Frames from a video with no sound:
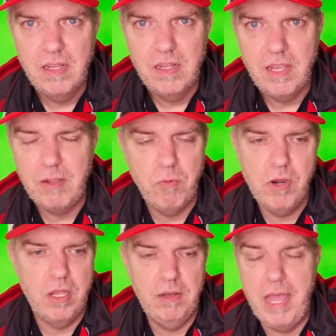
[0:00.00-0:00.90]
Like, we're
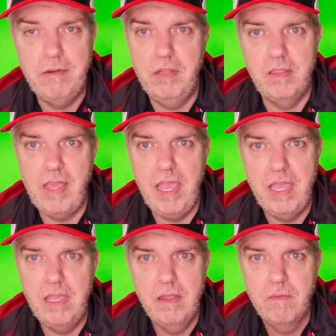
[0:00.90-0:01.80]
not allowed to
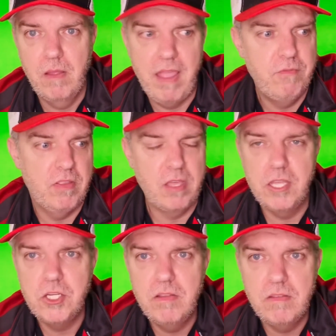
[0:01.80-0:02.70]
say, have
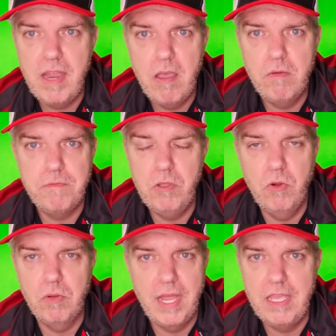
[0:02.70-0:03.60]
discussions now. If you
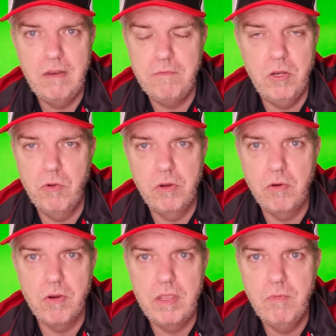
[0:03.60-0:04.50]
don't like it, if you don't
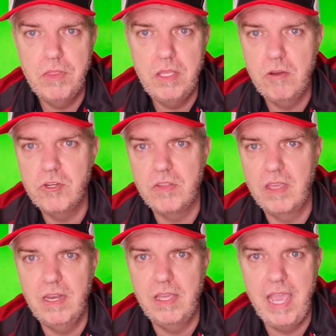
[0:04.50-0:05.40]
agree with it, you're just
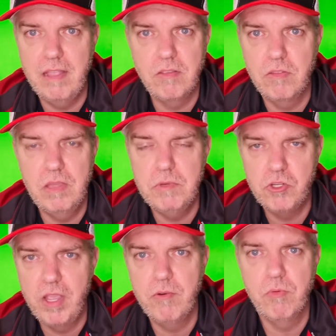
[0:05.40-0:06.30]
going to cancel them and
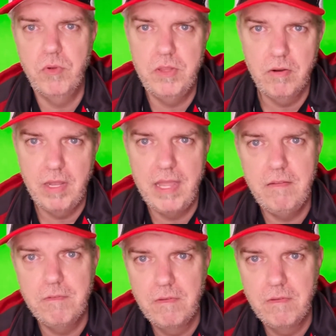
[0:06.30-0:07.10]
try to ruin their life.